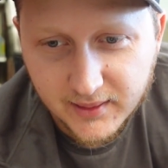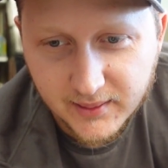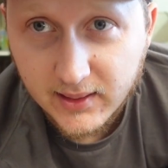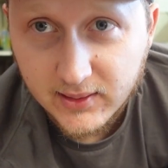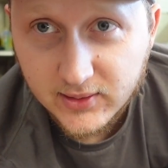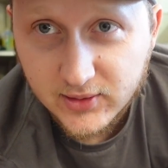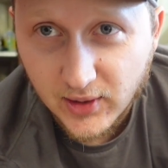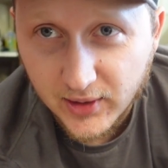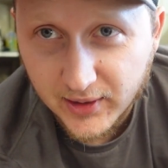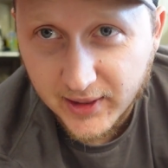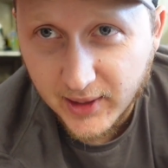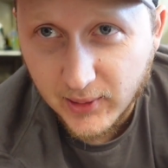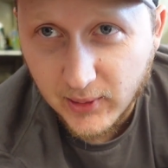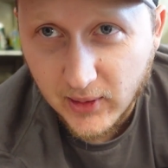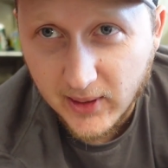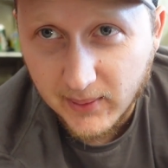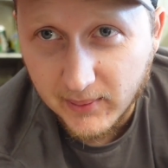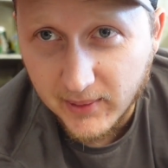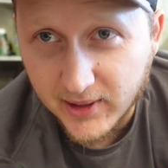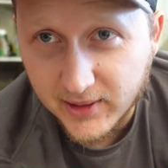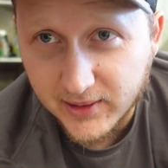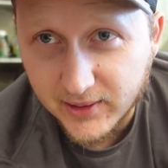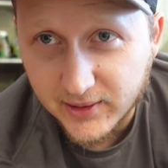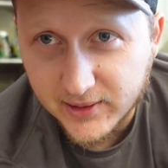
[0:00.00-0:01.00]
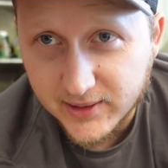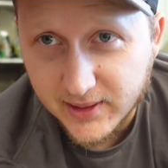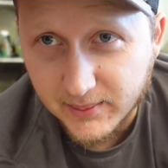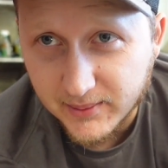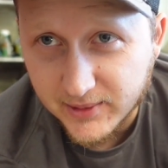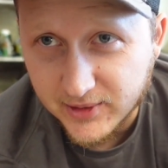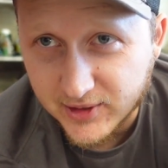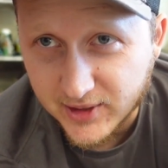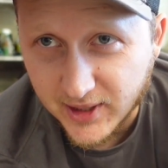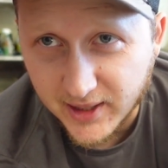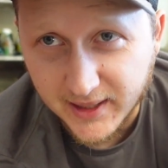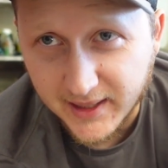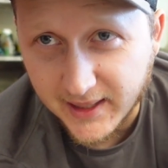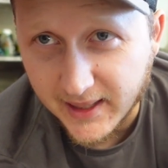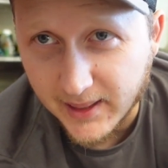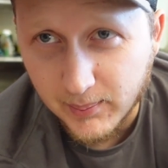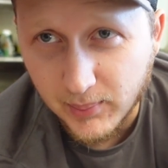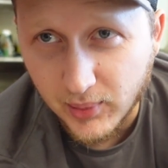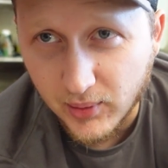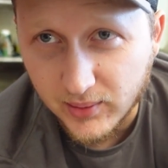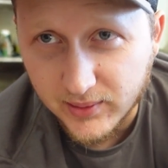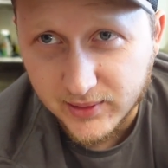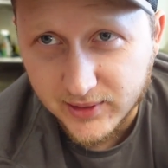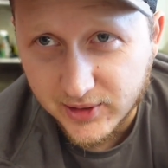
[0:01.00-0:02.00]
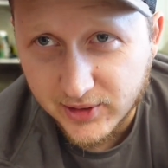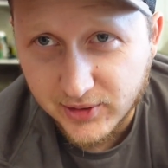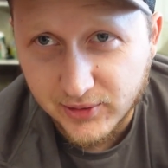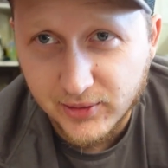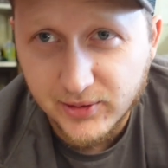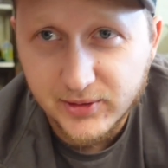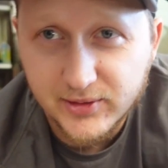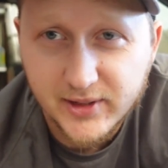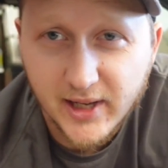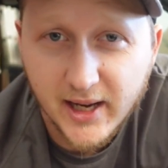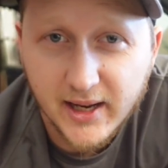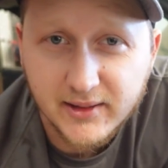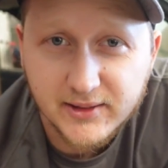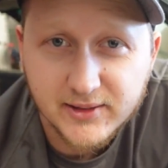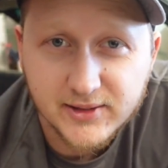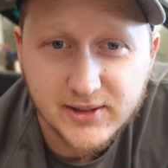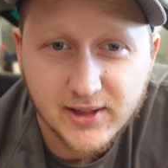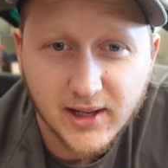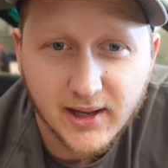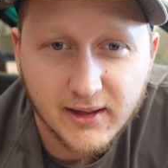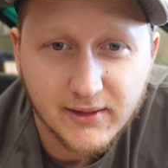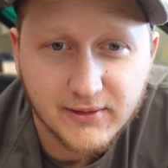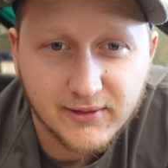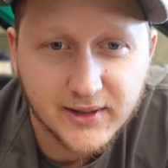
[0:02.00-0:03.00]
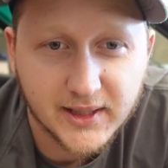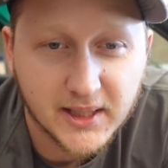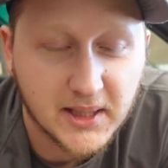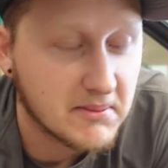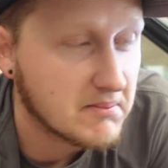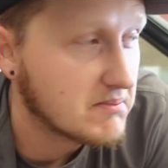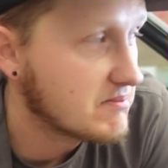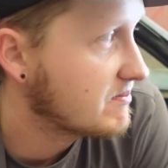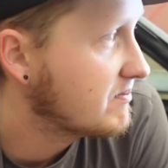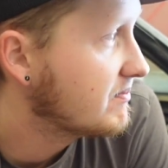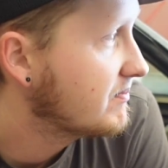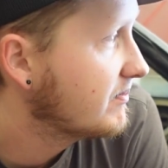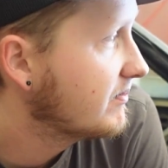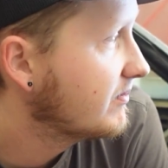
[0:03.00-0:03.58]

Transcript: So I think what I'm gonna do is I'm just gonna keep pulling screws out and stuff, and